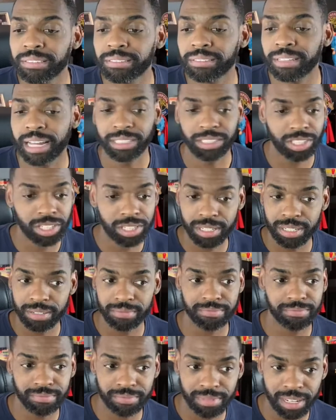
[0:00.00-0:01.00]
That's just
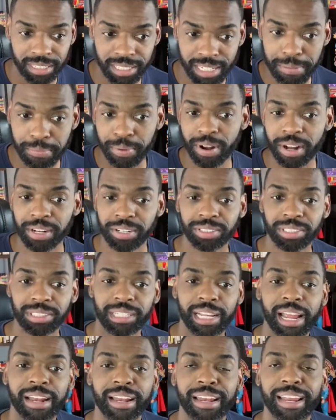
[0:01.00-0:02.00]
a, a deeper
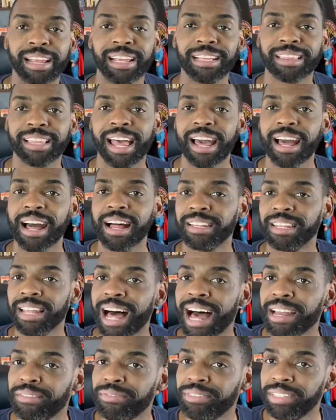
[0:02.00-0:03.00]
understanding that a
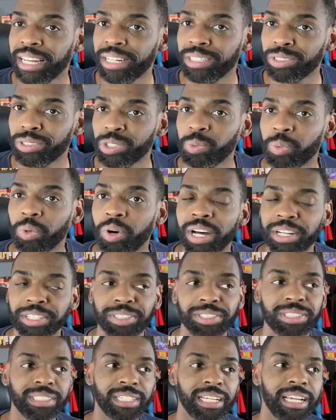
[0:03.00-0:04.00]
lot of dancers will
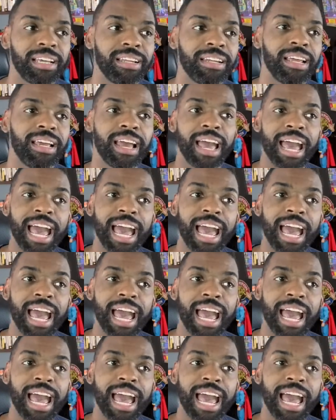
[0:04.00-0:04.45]
understand